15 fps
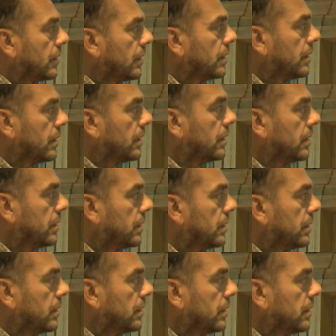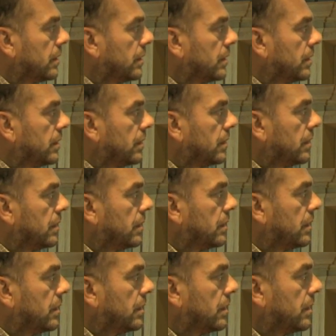
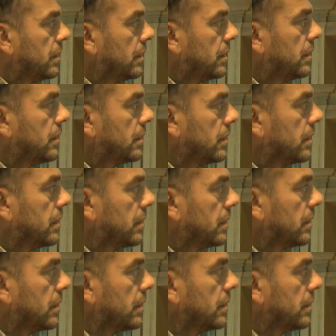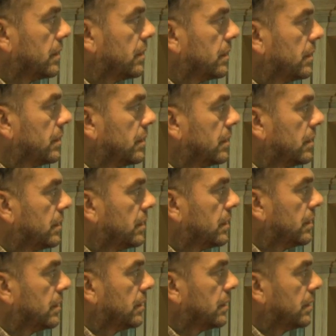
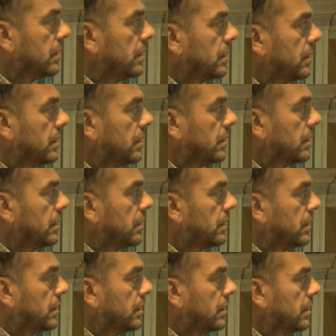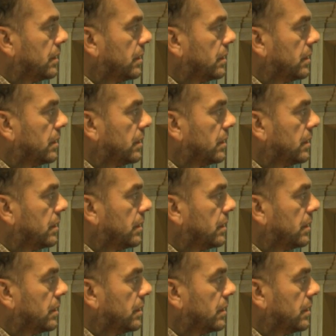(silent)